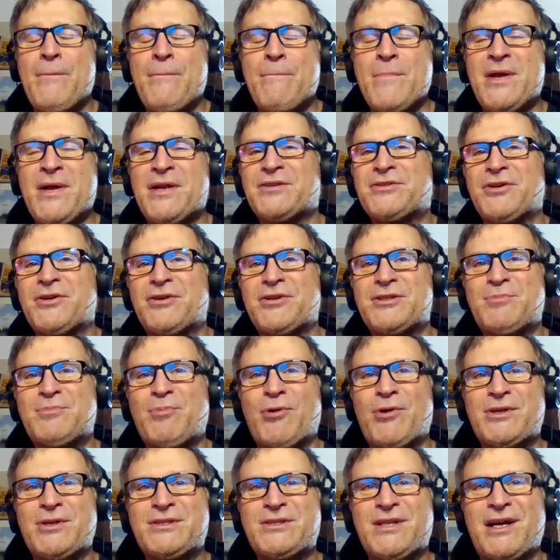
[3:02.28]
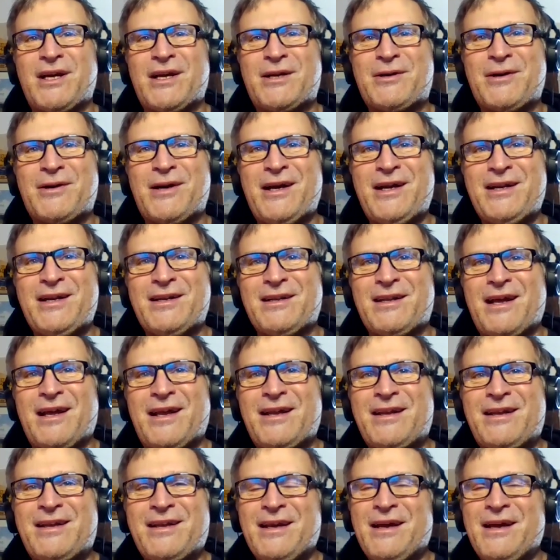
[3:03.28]
Minnesota sports like, right?
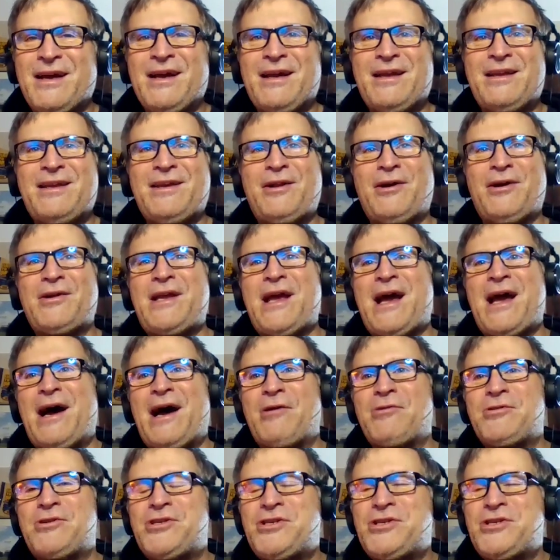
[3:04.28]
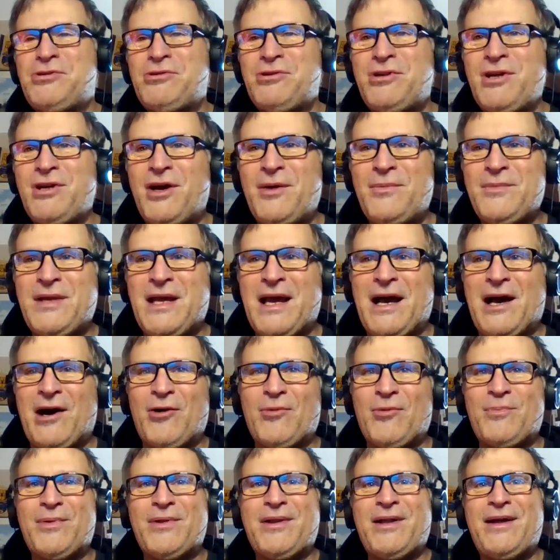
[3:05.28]
Like you know, you outshoot them, you
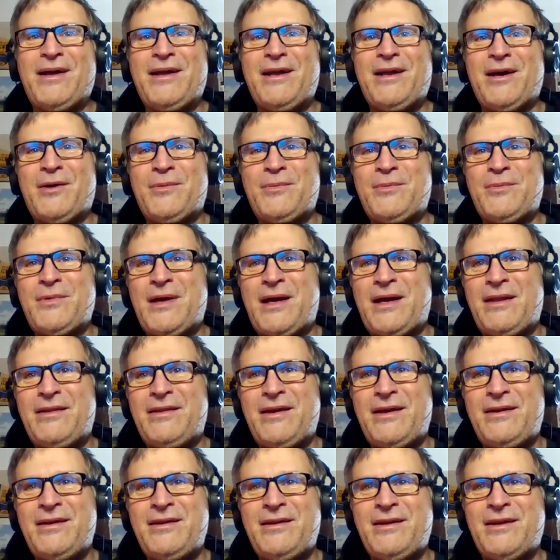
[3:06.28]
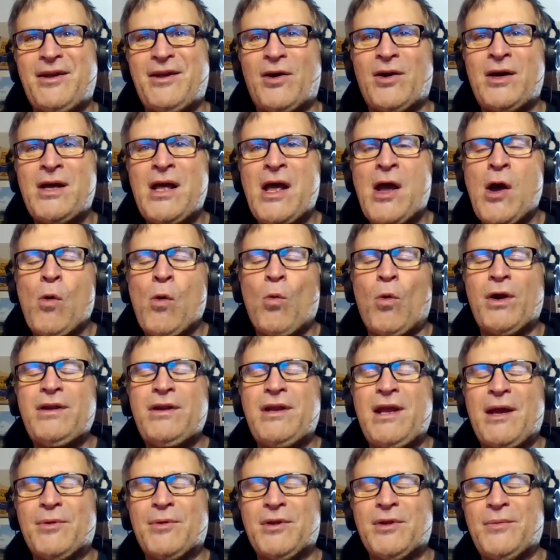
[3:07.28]
outplay them, and then in a
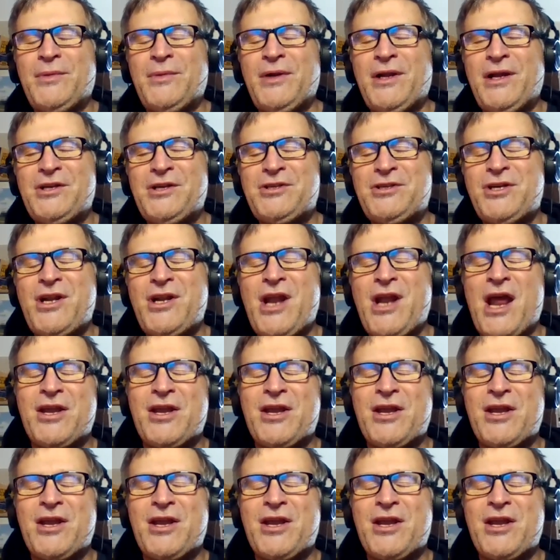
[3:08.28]
one game elimination,